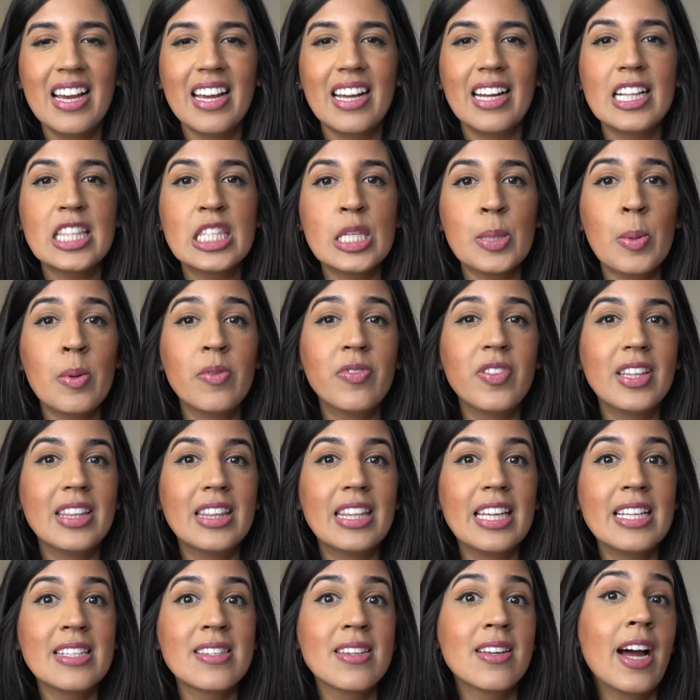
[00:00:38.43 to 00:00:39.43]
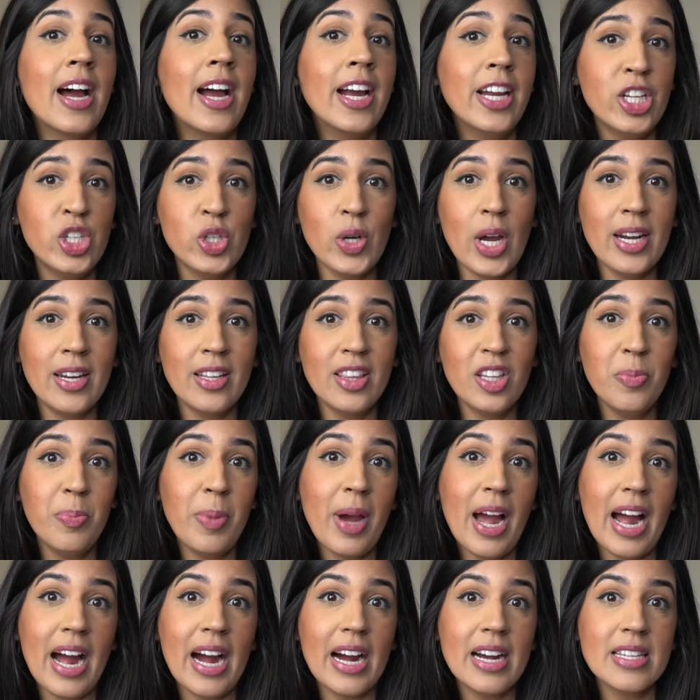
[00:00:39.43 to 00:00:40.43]
It's some of the things that I tried in the
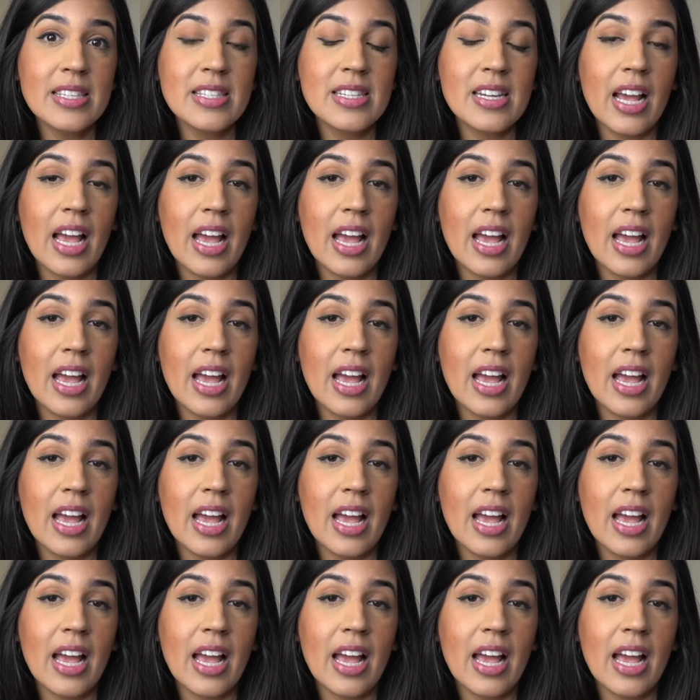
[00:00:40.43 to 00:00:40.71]
past,